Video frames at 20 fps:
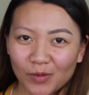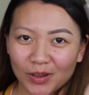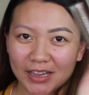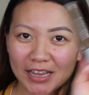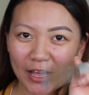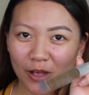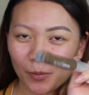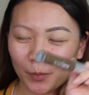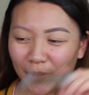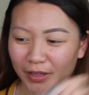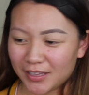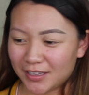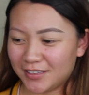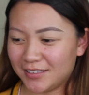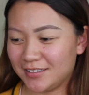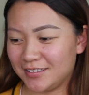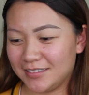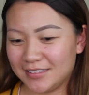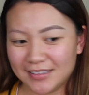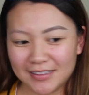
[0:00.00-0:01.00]
will help.
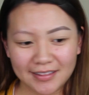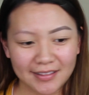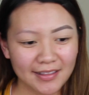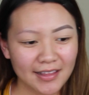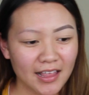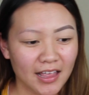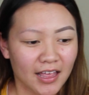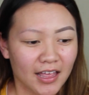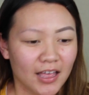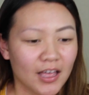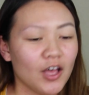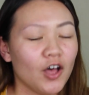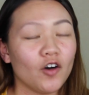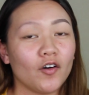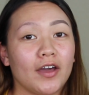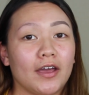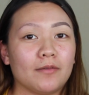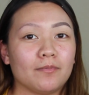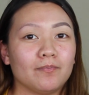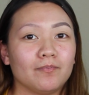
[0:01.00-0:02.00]

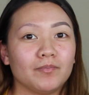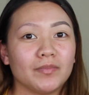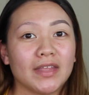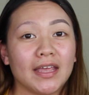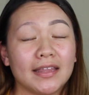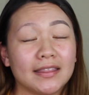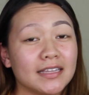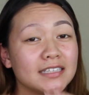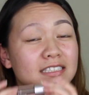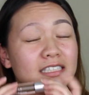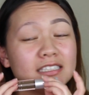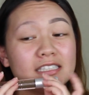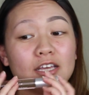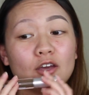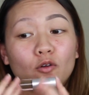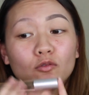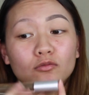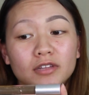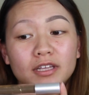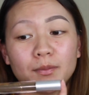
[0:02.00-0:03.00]
Okay, and this is
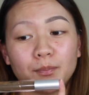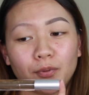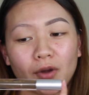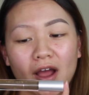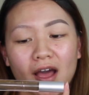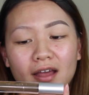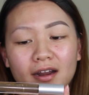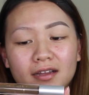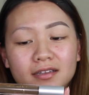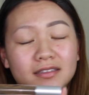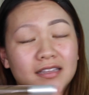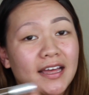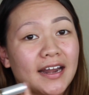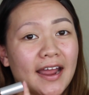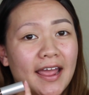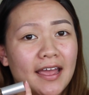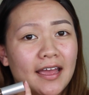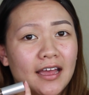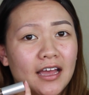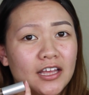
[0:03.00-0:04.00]
the only product that
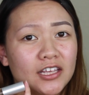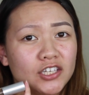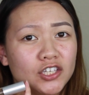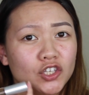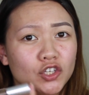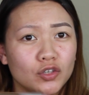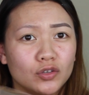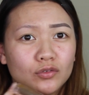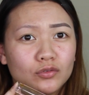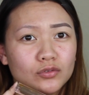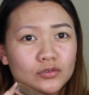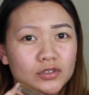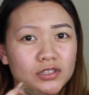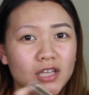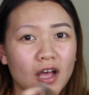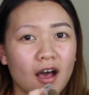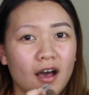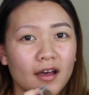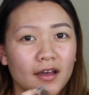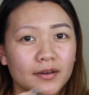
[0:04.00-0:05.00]
I use
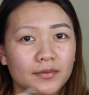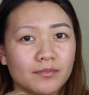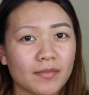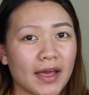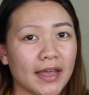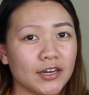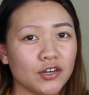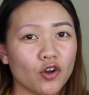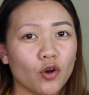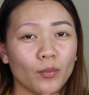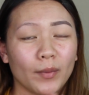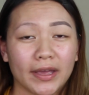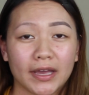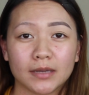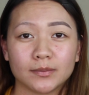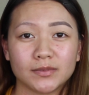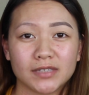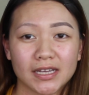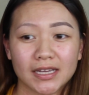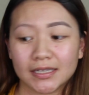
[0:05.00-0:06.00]
on my no
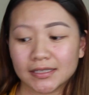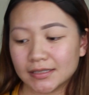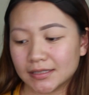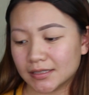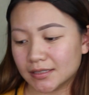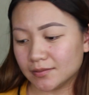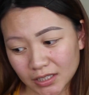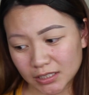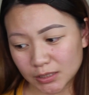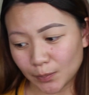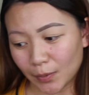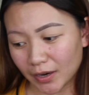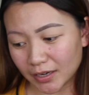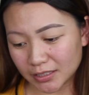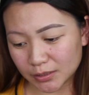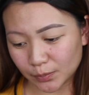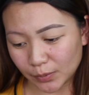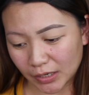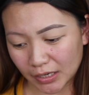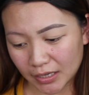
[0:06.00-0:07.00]
makeup days. This part
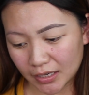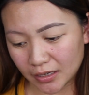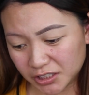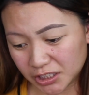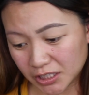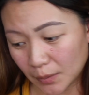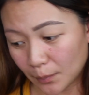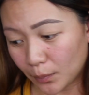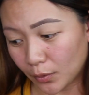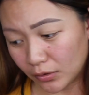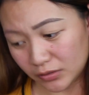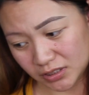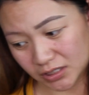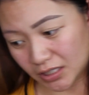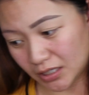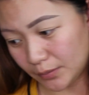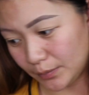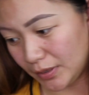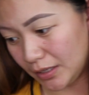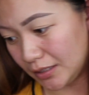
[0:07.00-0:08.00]
is pretty simple. It's
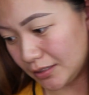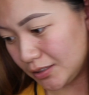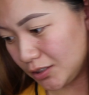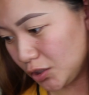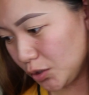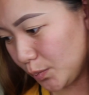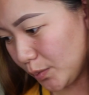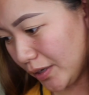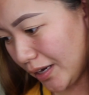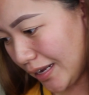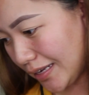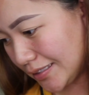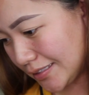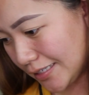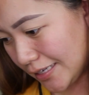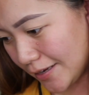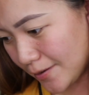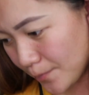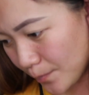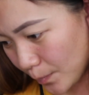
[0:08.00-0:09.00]
going to be super
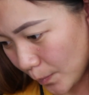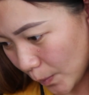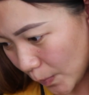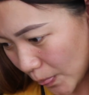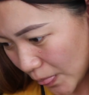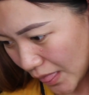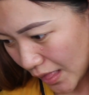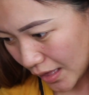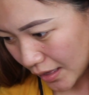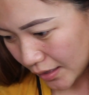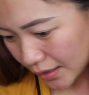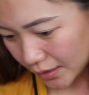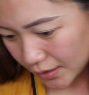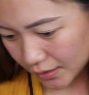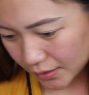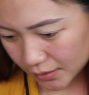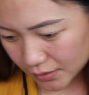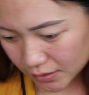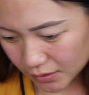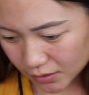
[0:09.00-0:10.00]
easy.
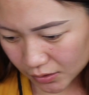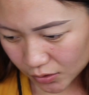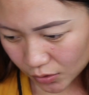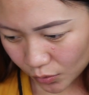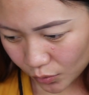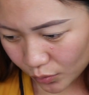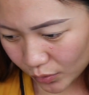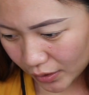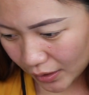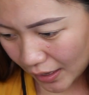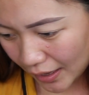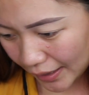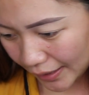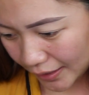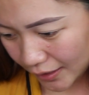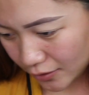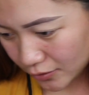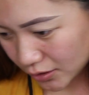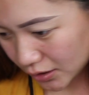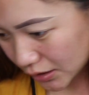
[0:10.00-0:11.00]
So what I
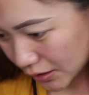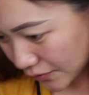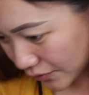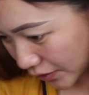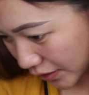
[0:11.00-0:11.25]
use